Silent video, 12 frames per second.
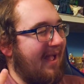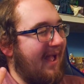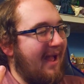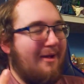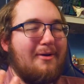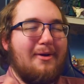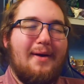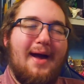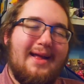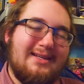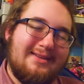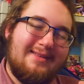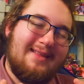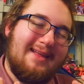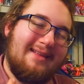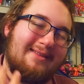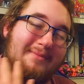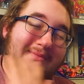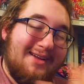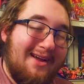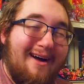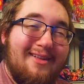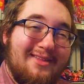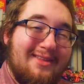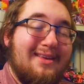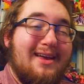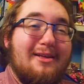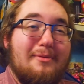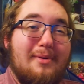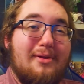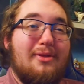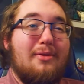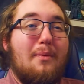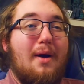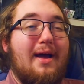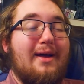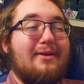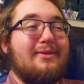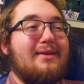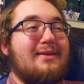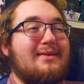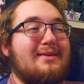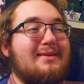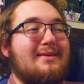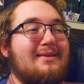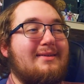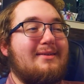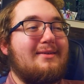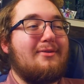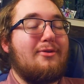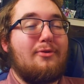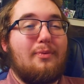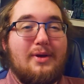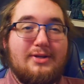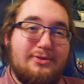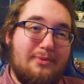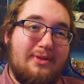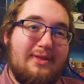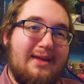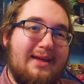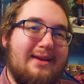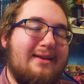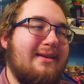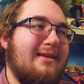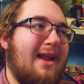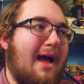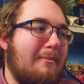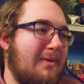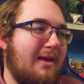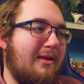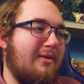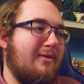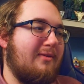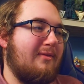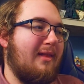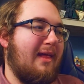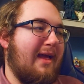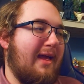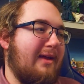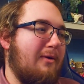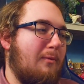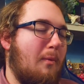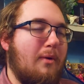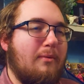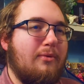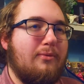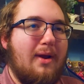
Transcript: don't know. I just think something on the scale of Breath of the Wild switched with it. Not because like one was